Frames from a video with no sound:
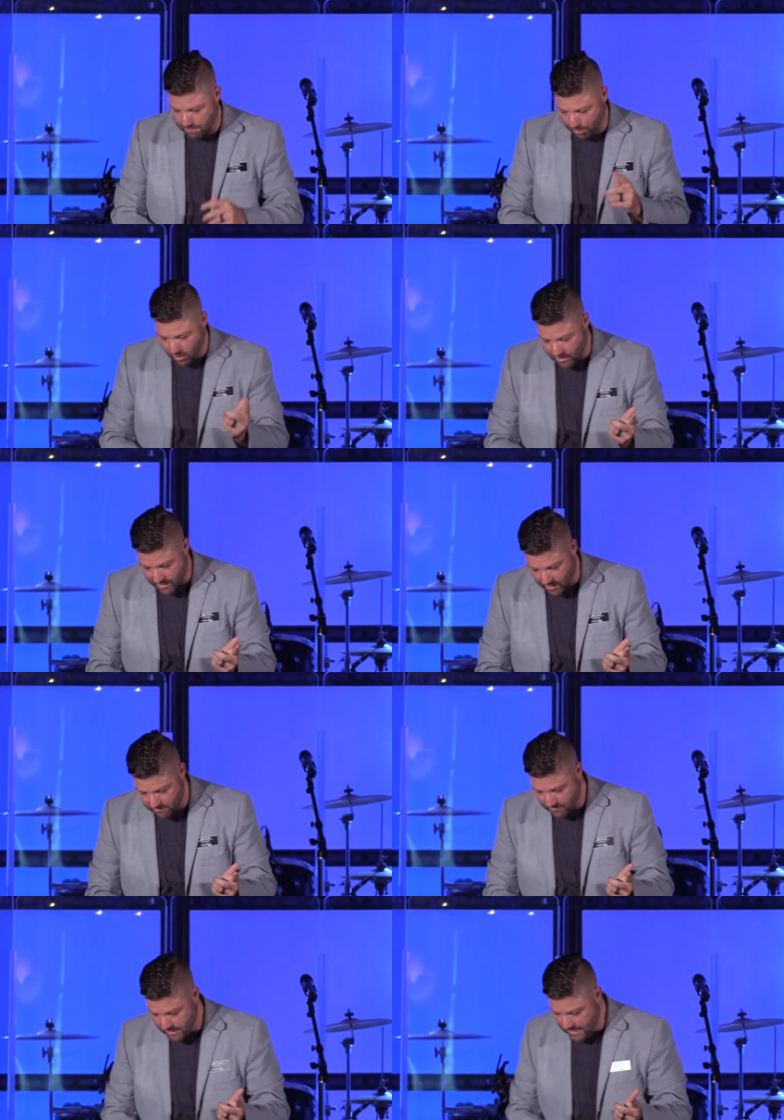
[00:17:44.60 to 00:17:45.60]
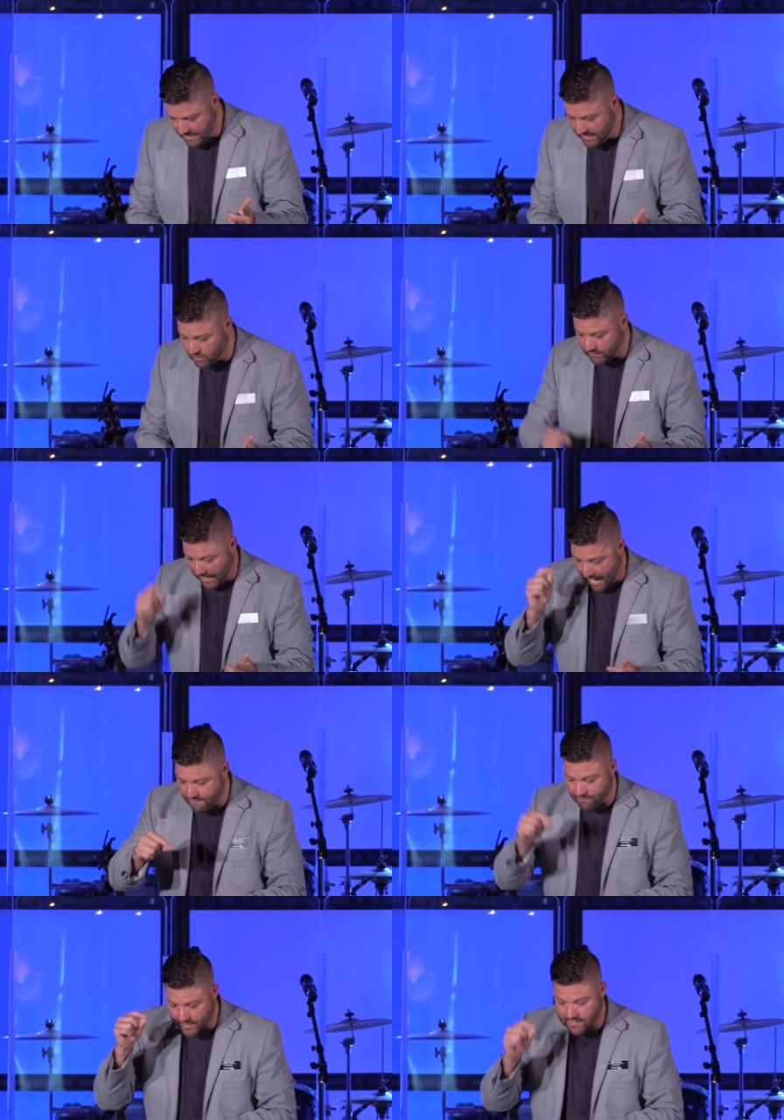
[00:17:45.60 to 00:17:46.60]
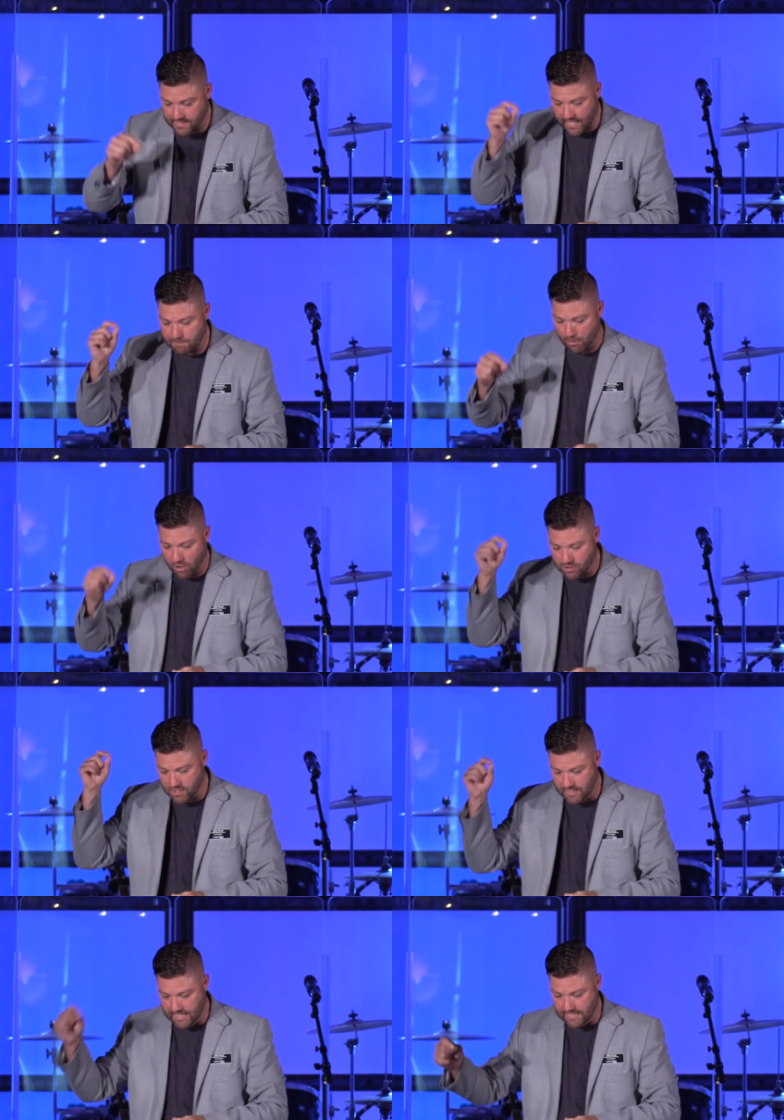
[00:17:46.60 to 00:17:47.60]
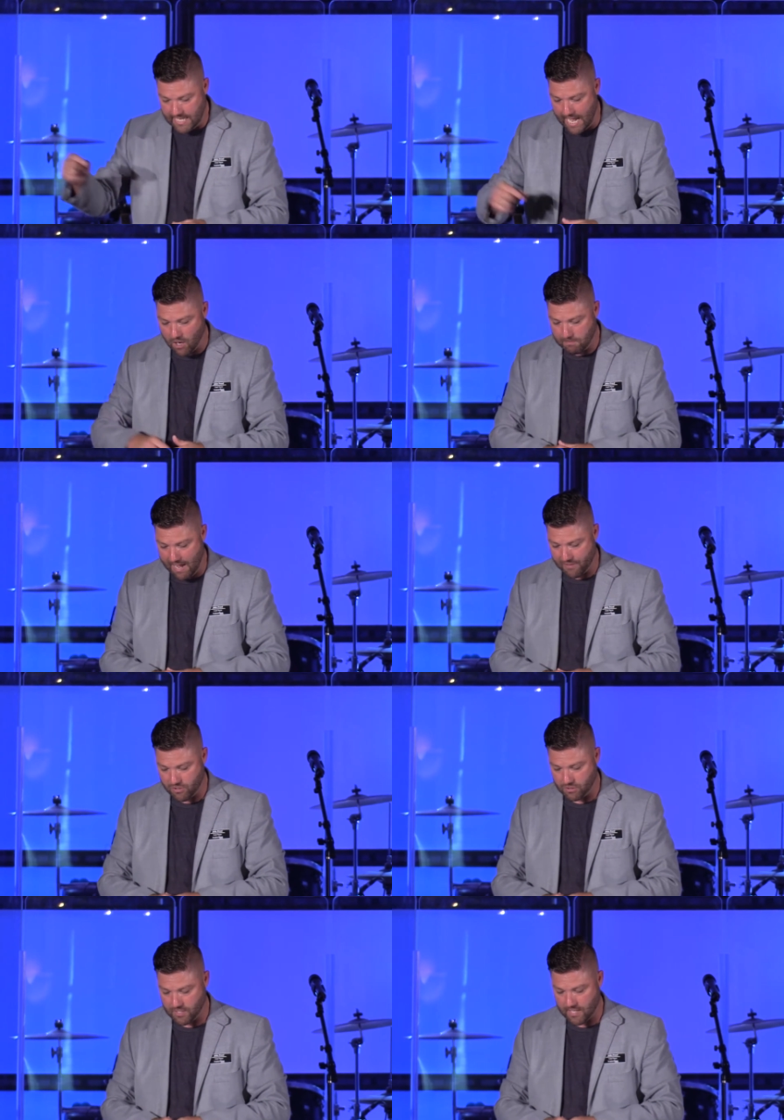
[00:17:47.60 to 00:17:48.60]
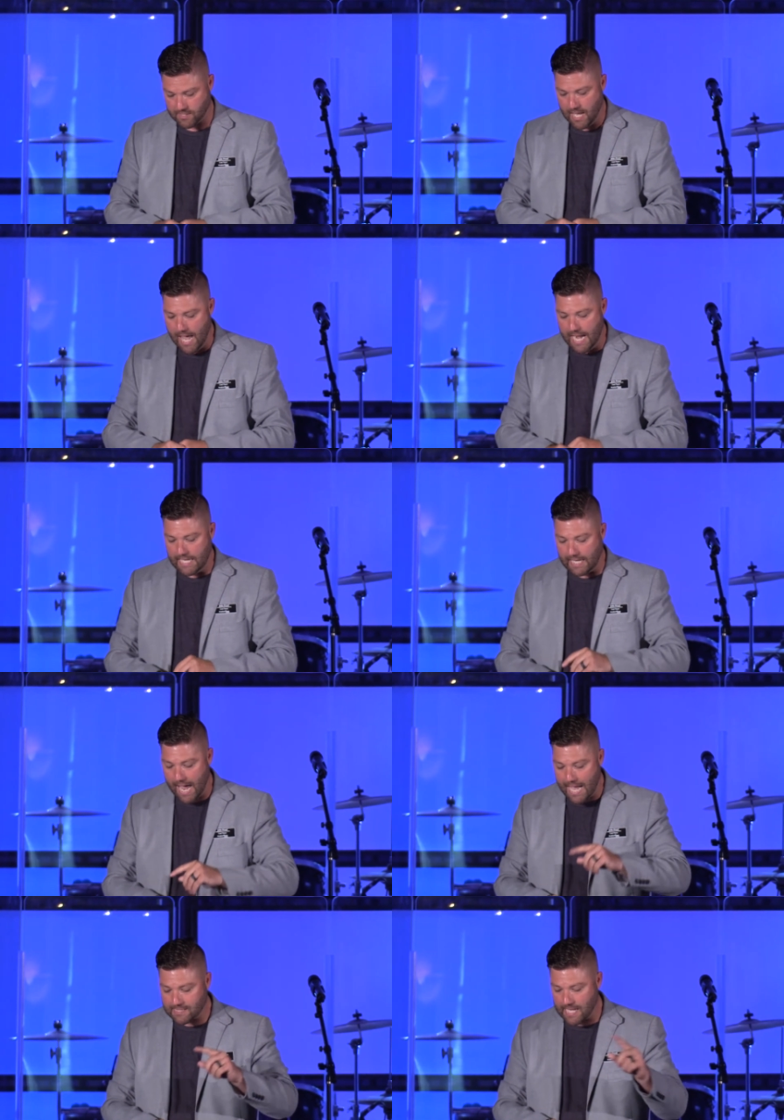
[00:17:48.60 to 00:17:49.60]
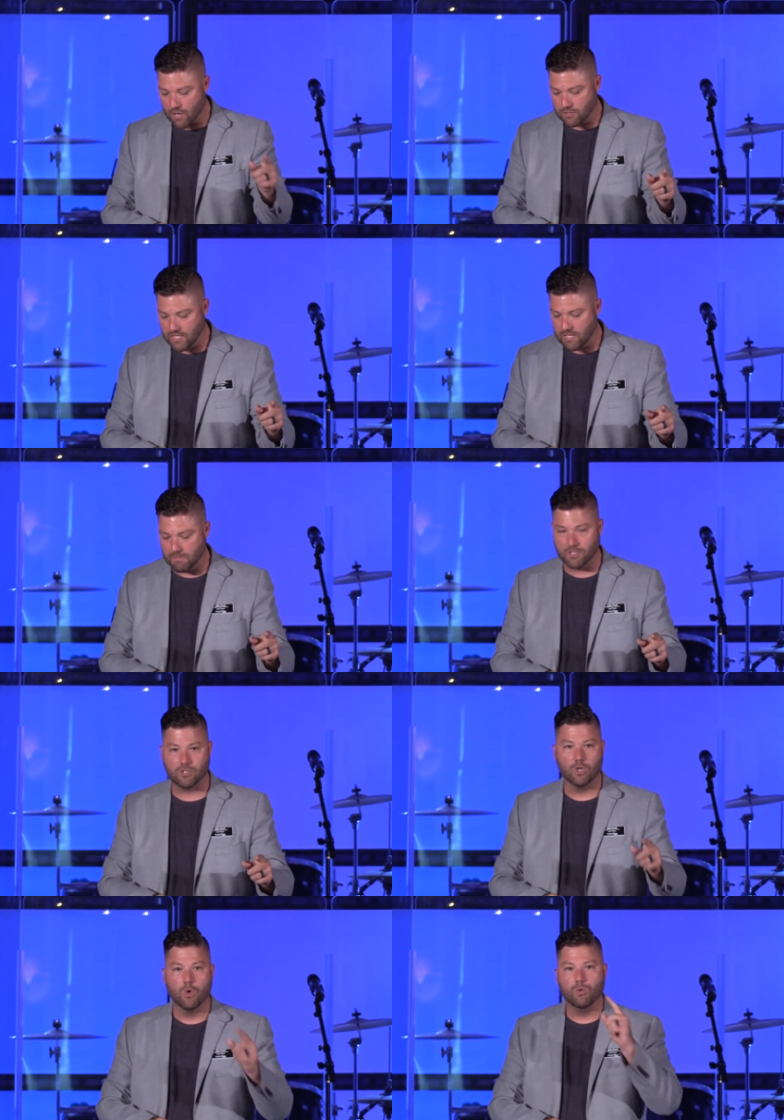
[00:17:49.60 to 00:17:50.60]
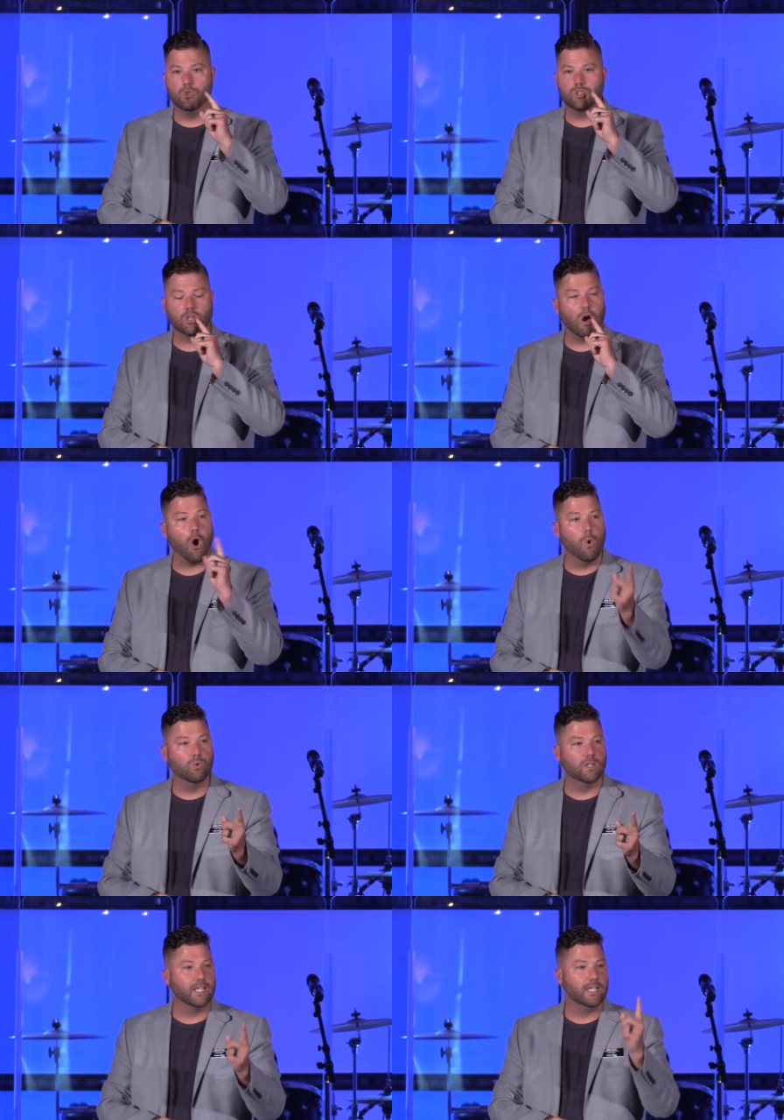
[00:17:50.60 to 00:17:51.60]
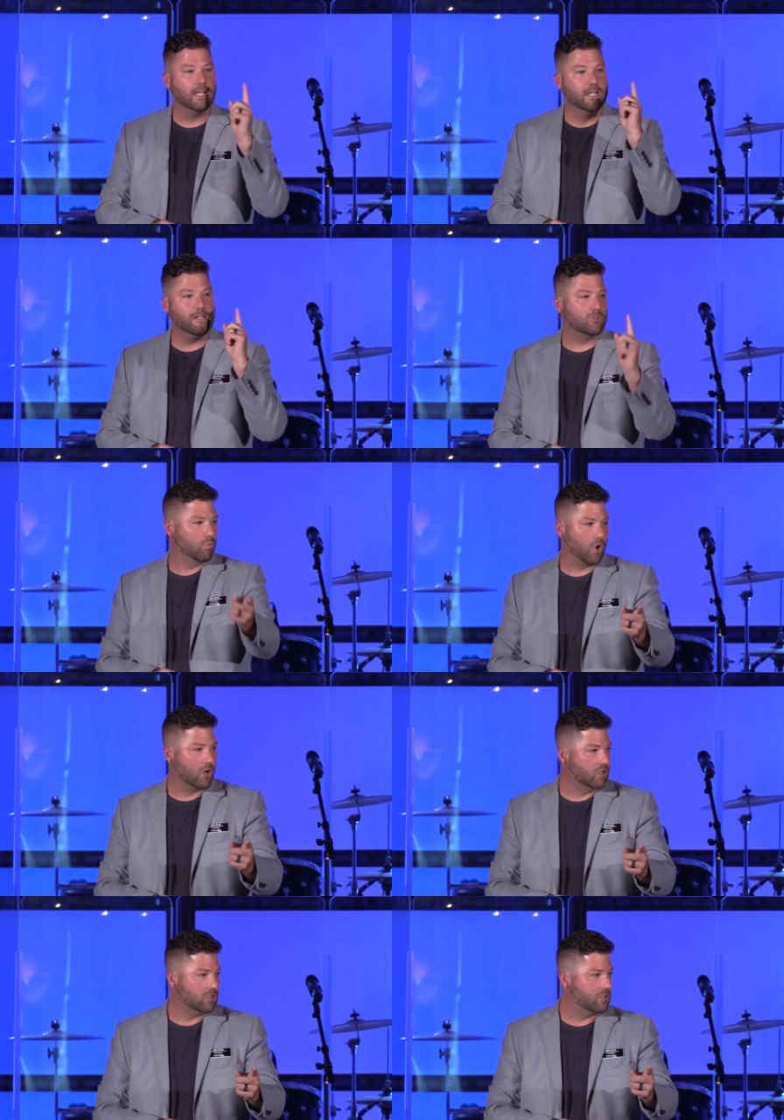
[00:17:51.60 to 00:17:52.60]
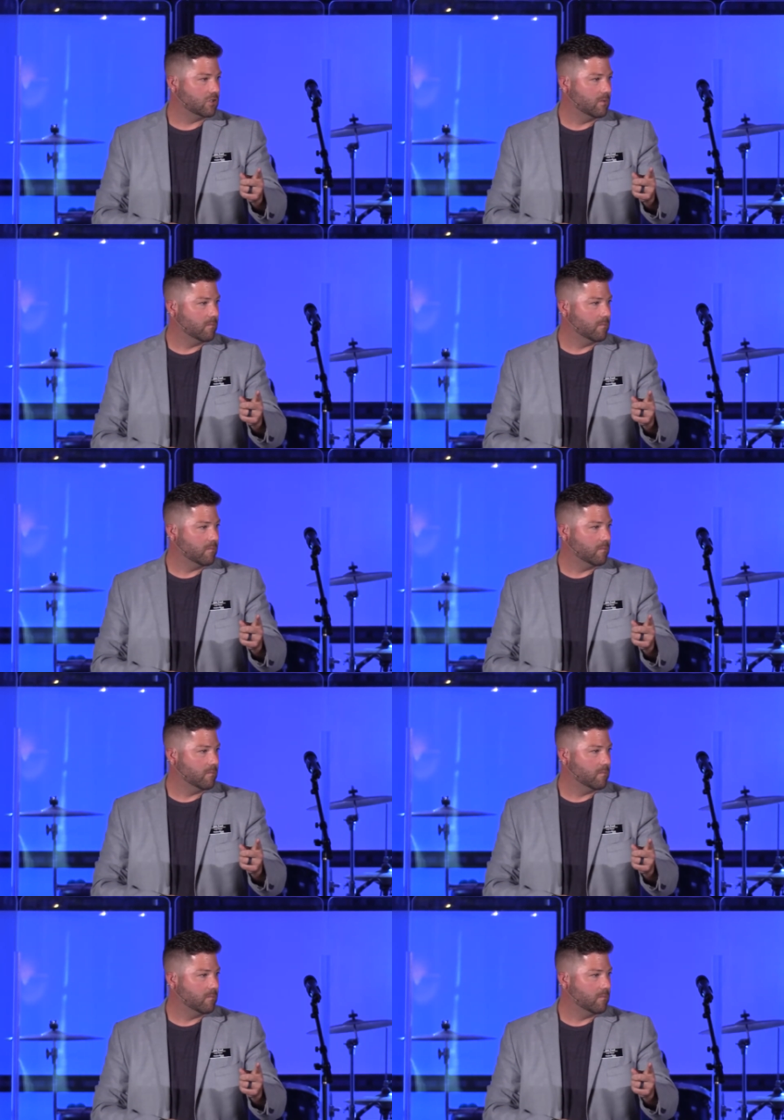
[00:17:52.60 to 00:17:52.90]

Capernaum, he healed every sick person in town, Matthew says, and he cast out demons using only his words.